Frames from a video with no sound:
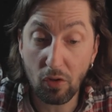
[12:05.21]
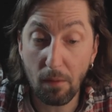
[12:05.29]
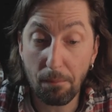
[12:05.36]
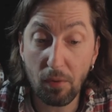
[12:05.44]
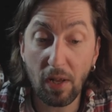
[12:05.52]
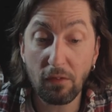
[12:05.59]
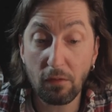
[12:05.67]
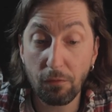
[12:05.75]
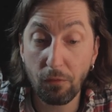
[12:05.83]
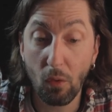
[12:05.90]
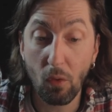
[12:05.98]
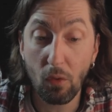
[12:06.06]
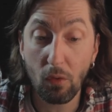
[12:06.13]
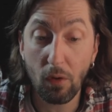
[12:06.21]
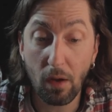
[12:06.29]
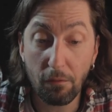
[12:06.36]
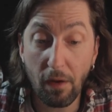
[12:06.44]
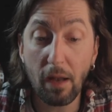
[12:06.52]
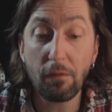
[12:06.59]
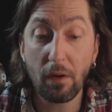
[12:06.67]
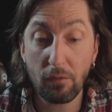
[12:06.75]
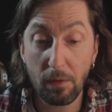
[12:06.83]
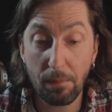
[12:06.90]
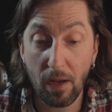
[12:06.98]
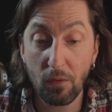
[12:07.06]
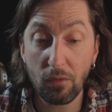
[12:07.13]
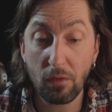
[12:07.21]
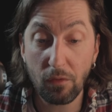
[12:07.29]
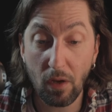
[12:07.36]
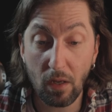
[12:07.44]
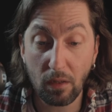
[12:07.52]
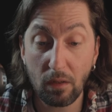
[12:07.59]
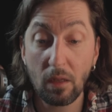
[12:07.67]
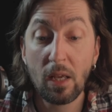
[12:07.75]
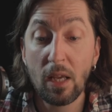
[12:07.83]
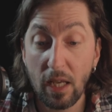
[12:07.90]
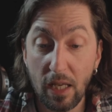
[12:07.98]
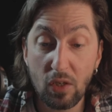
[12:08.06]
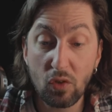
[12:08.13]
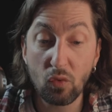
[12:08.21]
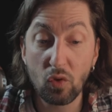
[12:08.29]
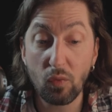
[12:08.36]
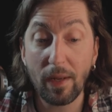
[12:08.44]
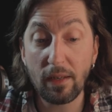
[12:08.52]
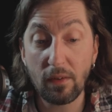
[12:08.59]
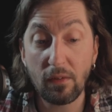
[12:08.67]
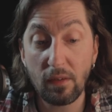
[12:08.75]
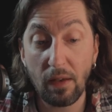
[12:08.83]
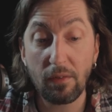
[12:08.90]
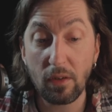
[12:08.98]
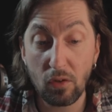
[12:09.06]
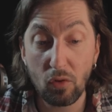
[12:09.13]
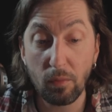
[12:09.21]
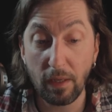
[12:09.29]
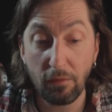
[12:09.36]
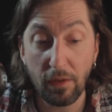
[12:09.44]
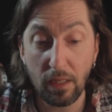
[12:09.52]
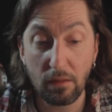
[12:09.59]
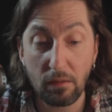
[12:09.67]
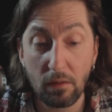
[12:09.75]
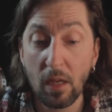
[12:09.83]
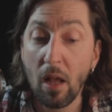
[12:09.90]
compress 500 pounds of cotton into 27 cubic feet,